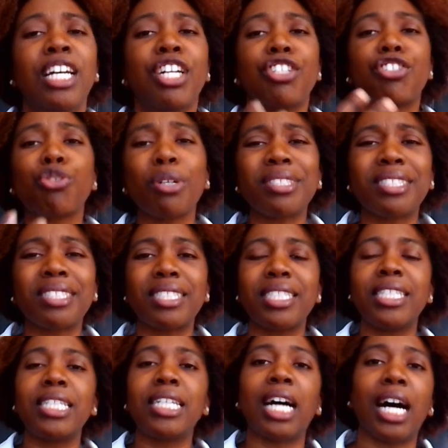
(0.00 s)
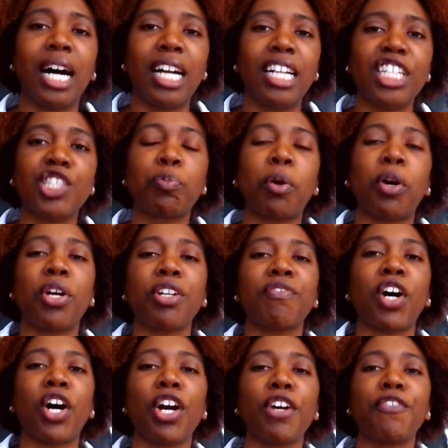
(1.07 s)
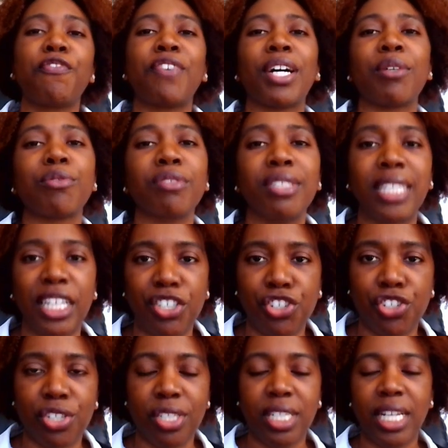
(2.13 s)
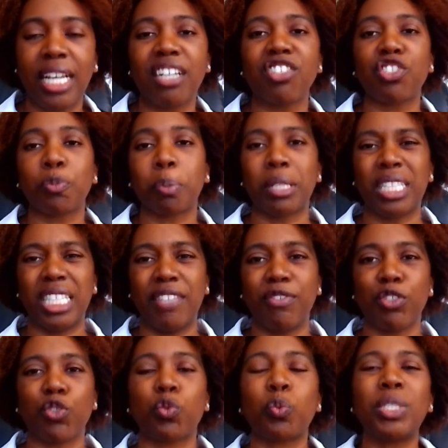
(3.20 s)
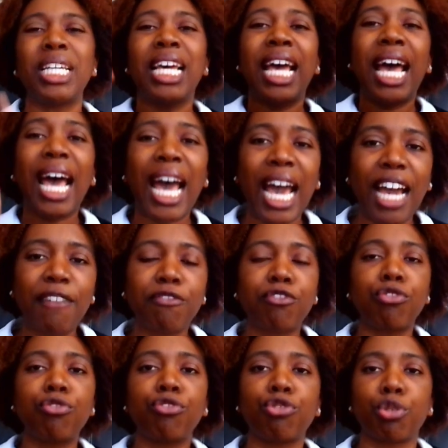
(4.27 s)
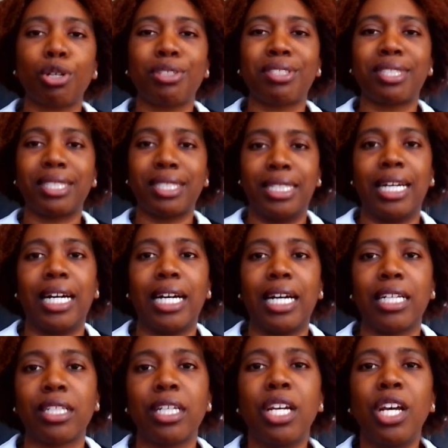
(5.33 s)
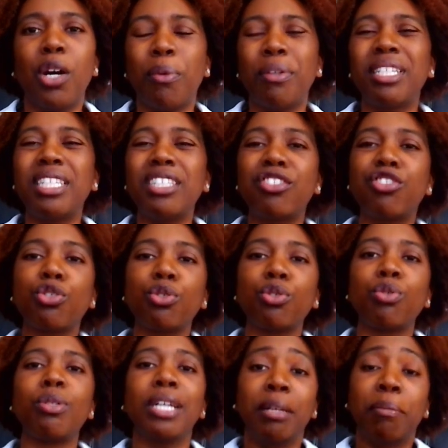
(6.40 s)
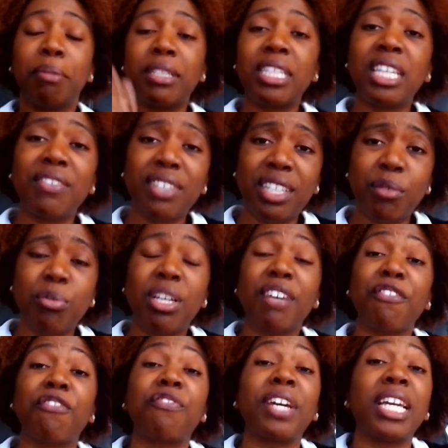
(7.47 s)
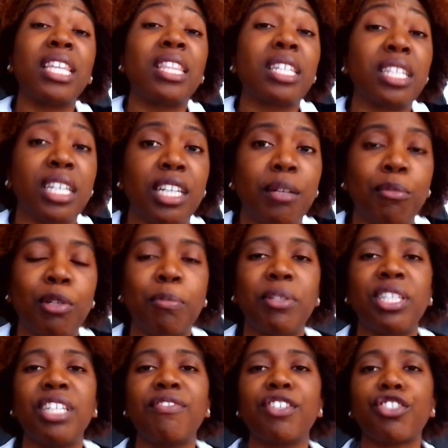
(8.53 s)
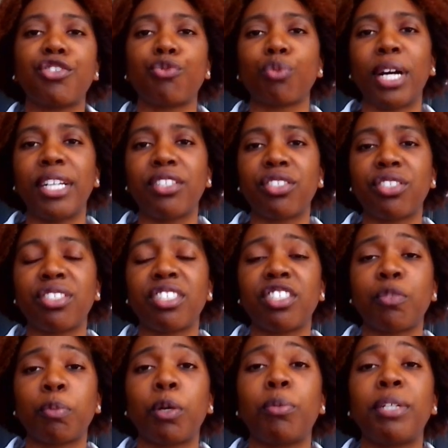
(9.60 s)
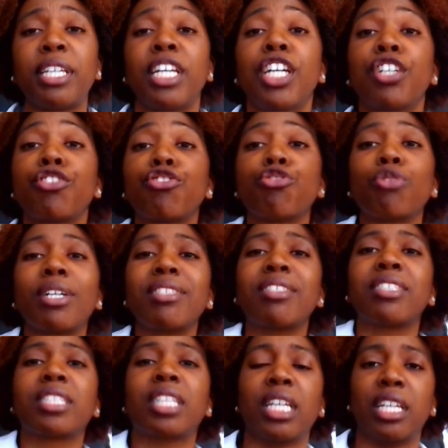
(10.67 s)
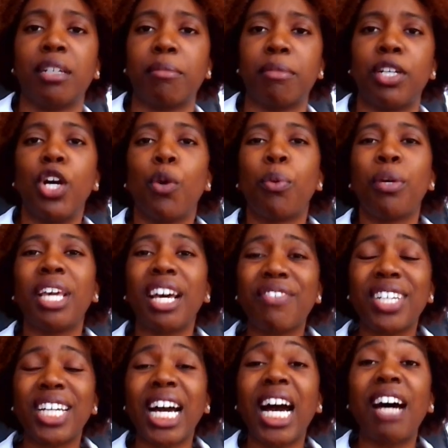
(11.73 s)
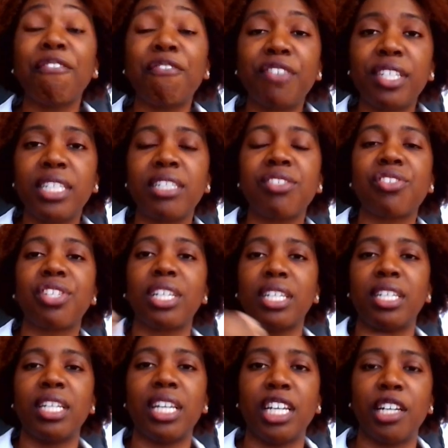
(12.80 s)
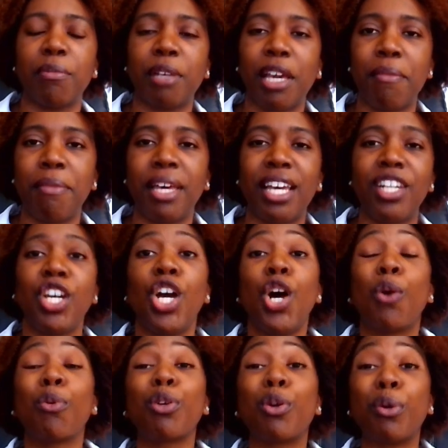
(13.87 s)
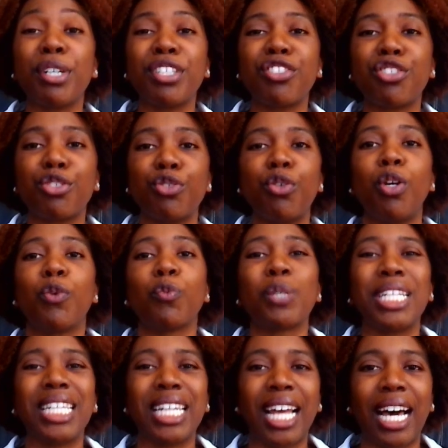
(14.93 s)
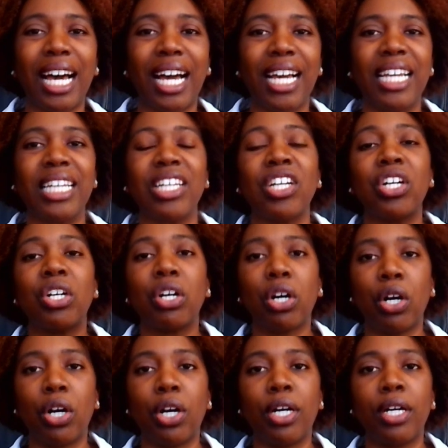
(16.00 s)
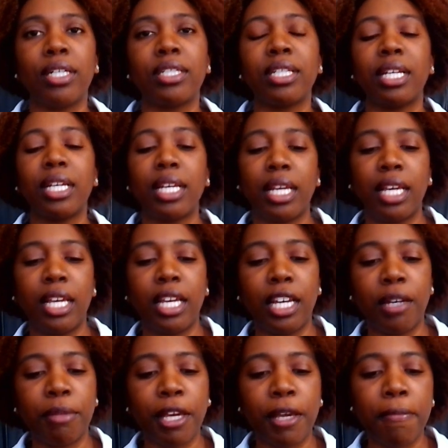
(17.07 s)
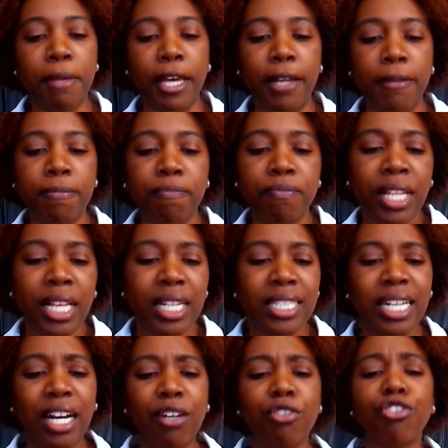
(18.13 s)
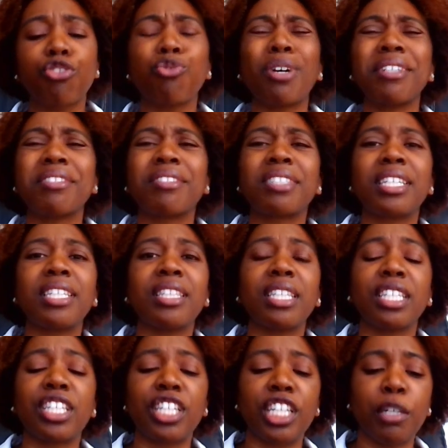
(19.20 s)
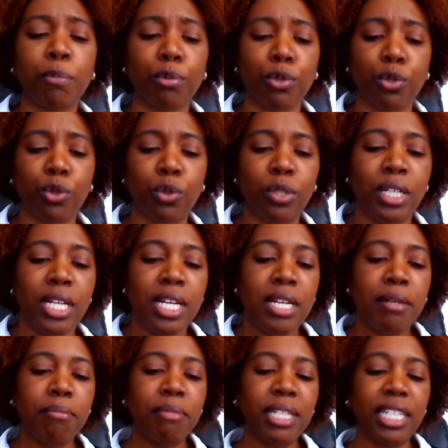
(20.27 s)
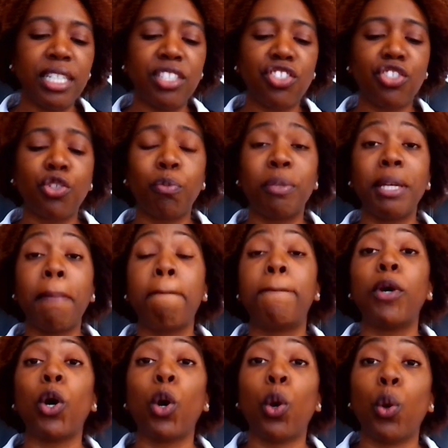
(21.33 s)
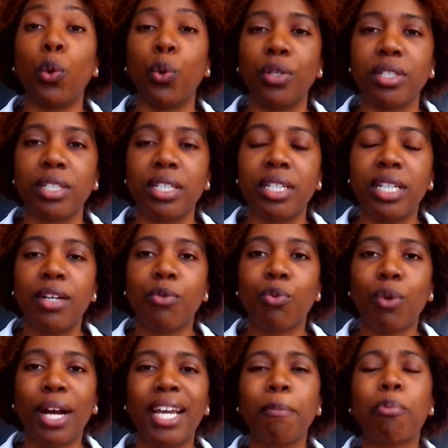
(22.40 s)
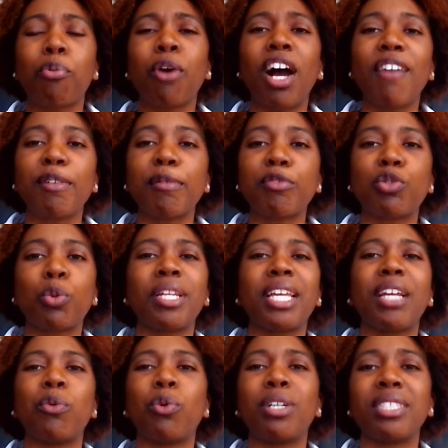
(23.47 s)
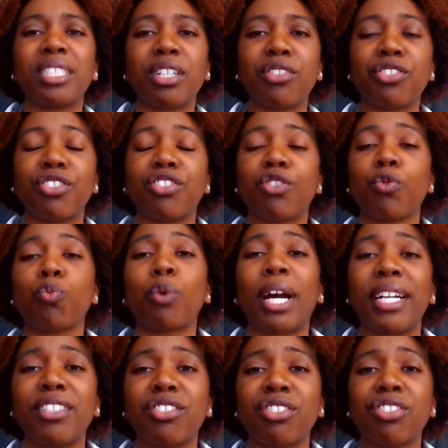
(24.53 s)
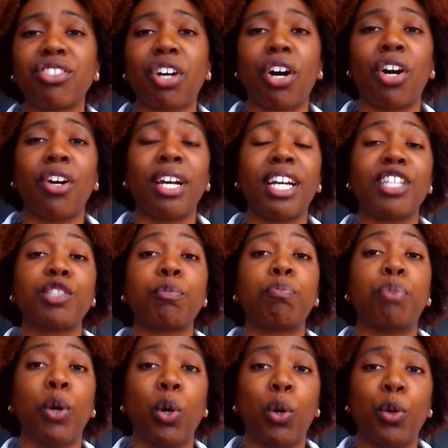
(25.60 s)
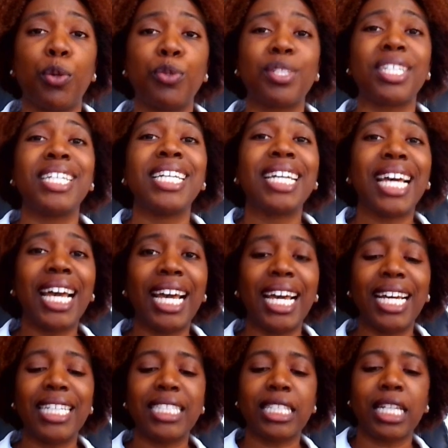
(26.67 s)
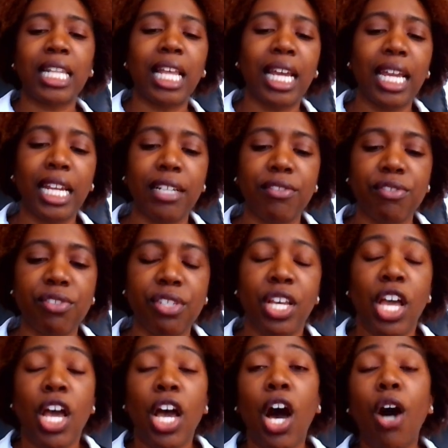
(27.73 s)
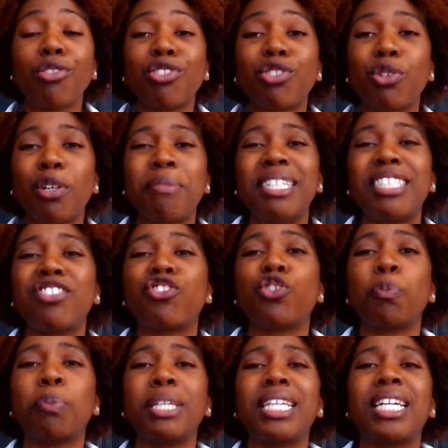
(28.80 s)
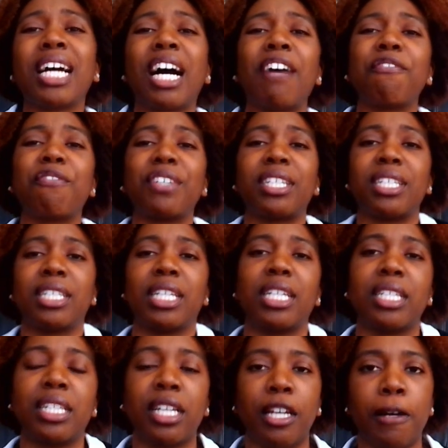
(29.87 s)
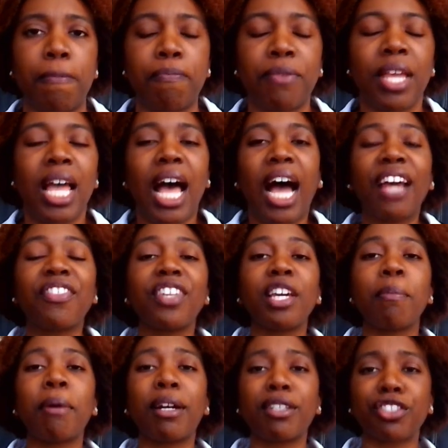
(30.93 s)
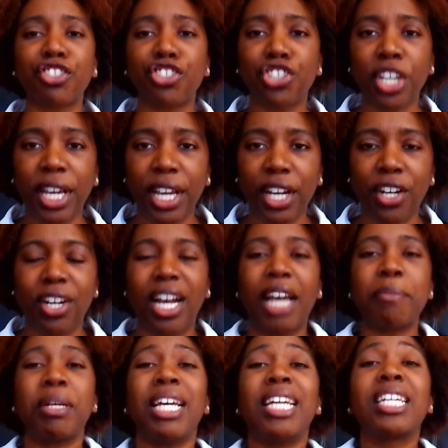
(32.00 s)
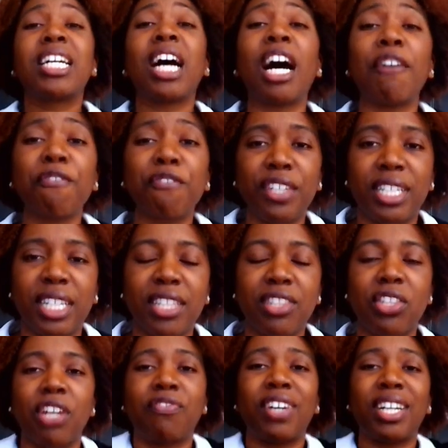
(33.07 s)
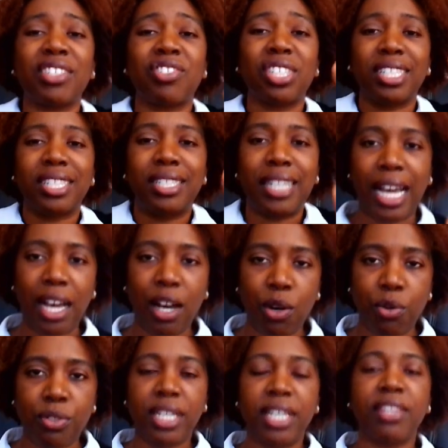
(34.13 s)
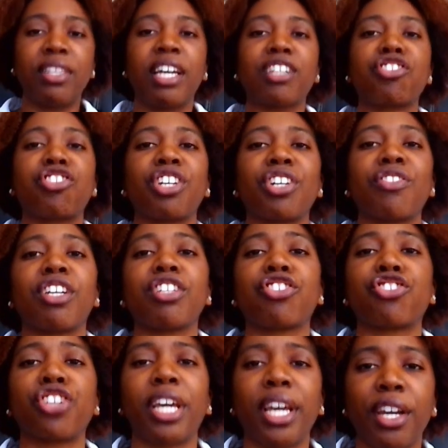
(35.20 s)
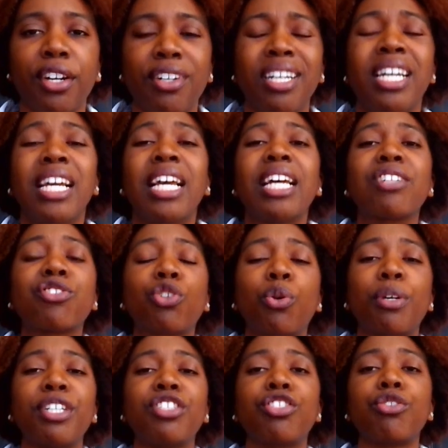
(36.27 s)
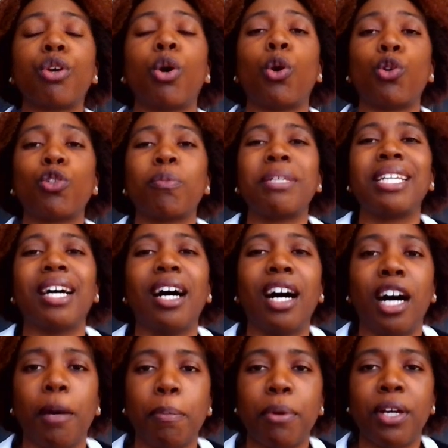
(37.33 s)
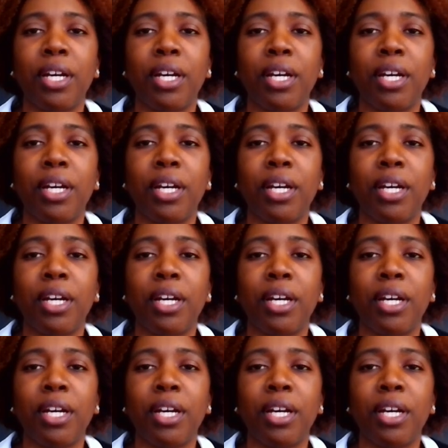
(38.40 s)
Trusting God is part of our foundation as believers. We have to trust God. We need to believe in Him. We have faith in Him. We believe unto righteousness, but we trust Him. We have confidence in Him. Amen. We're going to rely on Him. Amen. Now, trust in the Hebrew means to be bold, right? Proverbs 28:1 tells us the righteous are as bold as lions. Also, it means to be confident in Him. I think about a chair. I'm confident that if I sit down in that chair is going to hold me up.